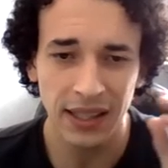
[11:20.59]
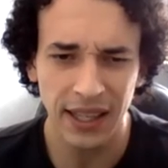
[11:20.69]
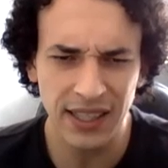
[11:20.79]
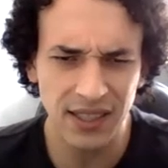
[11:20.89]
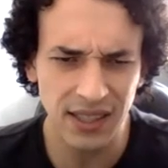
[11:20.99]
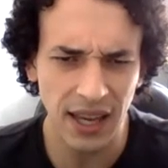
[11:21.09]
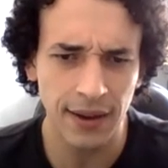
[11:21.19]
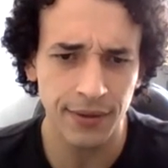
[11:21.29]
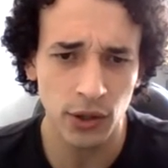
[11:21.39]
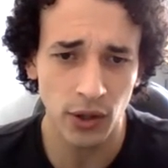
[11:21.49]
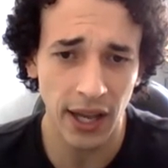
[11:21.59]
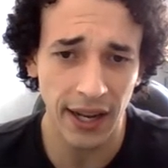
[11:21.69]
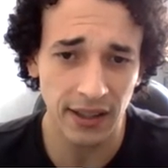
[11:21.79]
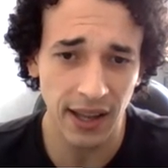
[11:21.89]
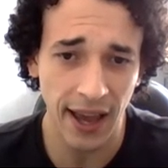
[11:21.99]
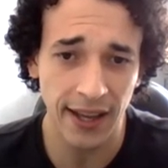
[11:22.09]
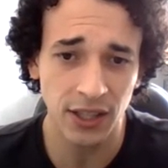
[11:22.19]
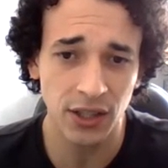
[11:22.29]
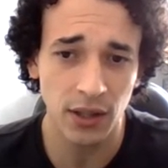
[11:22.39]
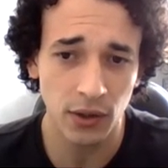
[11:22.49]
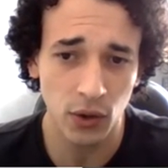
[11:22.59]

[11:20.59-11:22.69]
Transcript: that it's safe to get attached